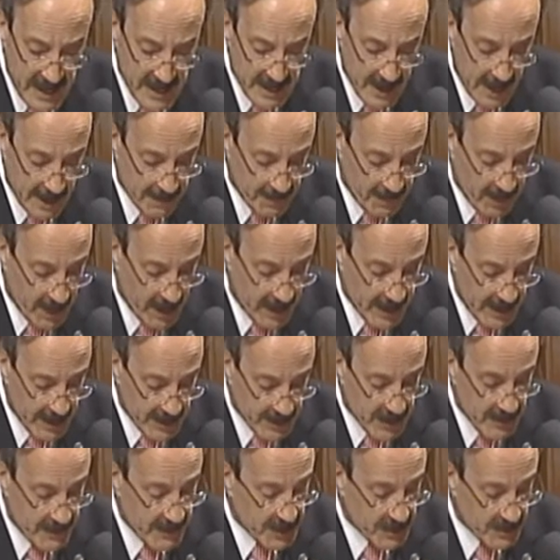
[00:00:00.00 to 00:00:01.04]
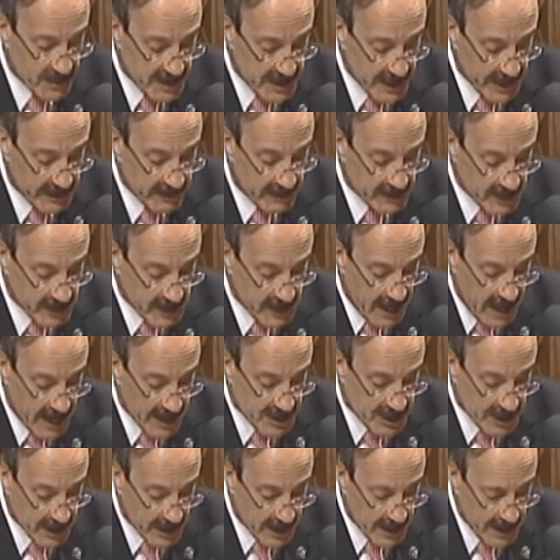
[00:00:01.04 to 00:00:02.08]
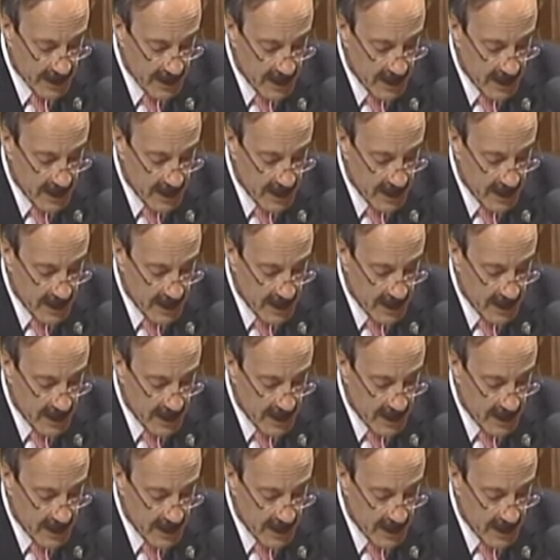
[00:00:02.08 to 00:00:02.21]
not buy into this ridiculous logic.